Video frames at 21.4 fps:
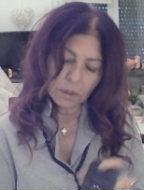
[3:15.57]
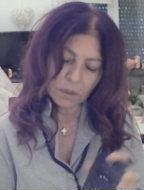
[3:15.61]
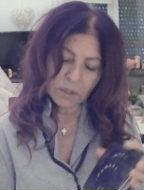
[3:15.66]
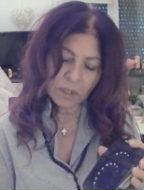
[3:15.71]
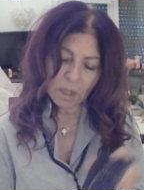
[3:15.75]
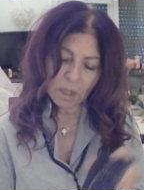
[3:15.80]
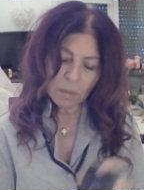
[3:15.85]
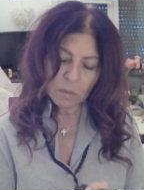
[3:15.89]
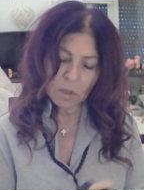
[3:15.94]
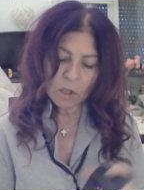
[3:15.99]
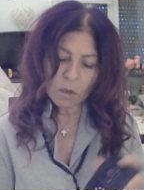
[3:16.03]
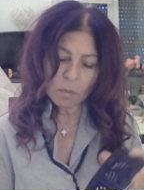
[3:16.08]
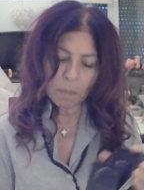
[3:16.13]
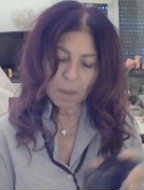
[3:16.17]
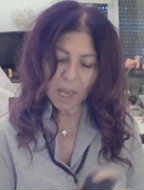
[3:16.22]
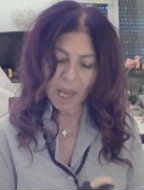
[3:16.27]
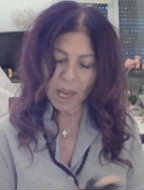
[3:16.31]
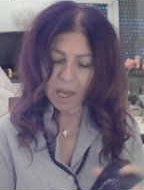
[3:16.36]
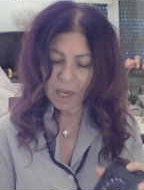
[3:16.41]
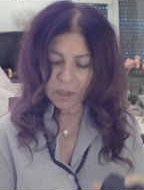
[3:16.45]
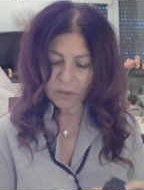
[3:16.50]
some new
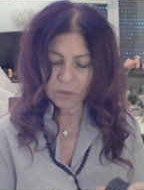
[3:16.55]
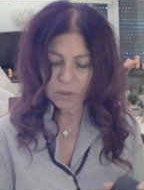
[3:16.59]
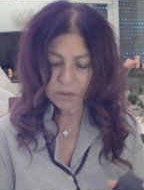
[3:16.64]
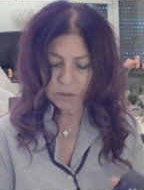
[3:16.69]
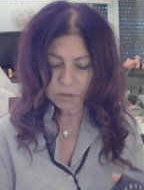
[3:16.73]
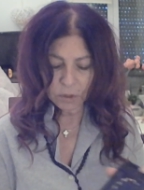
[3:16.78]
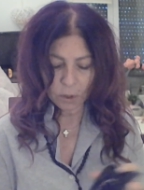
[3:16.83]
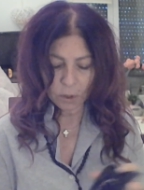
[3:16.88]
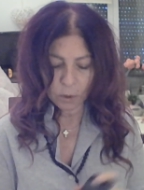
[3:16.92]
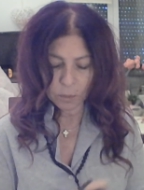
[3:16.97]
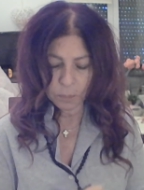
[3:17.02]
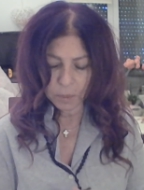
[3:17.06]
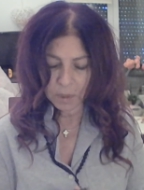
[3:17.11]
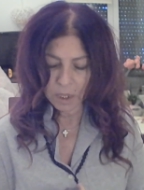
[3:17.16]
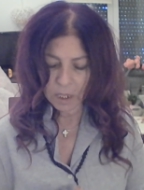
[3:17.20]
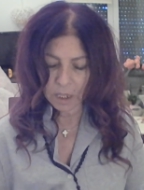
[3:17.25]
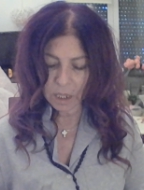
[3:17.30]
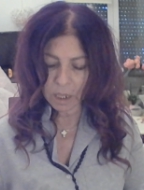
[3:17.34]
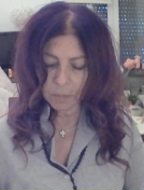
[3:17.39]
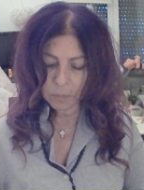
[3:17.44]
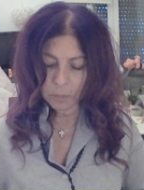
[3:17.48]
path is
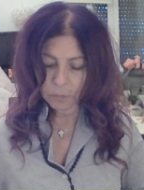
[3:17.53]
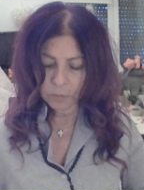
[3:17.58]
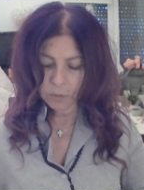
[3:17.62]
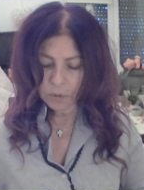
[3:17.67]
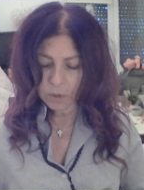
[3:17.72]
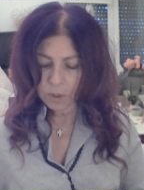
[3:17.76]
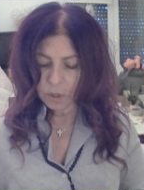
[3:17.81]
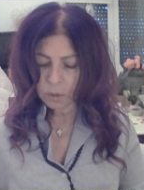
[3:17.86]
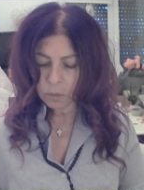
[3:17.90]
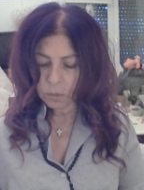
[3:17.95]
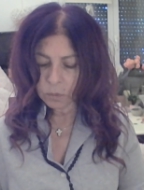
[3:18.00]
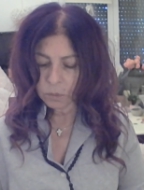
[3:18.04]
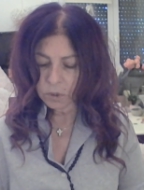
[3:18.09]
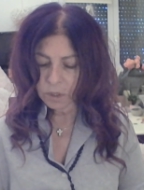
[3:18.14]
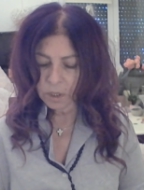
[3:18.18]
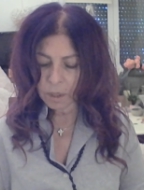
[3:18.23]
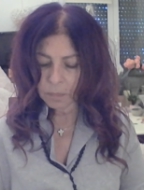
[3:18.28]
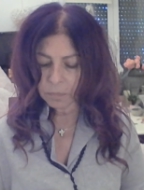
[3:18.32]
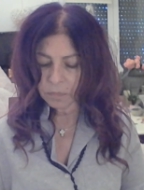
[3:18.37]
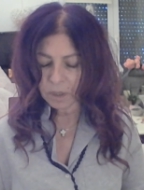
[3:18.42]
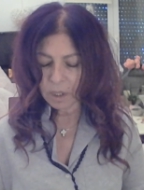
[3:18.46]
opening up for you.
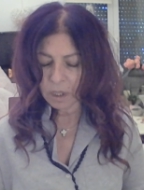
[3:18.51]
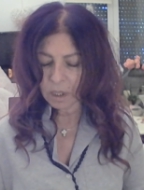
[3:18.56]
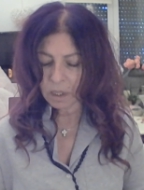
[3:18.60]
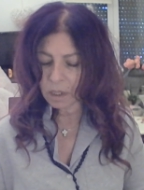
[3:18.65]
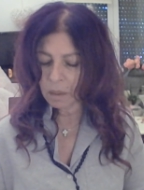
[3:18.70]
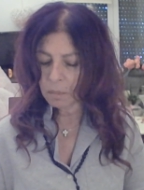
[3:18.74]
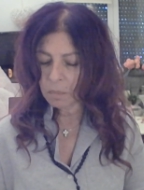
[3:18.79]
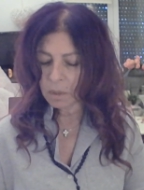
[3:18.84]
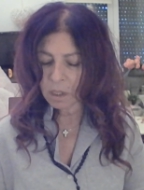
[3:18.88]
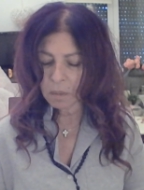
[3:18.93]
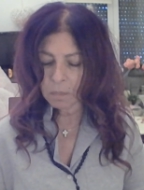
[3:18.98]
Something.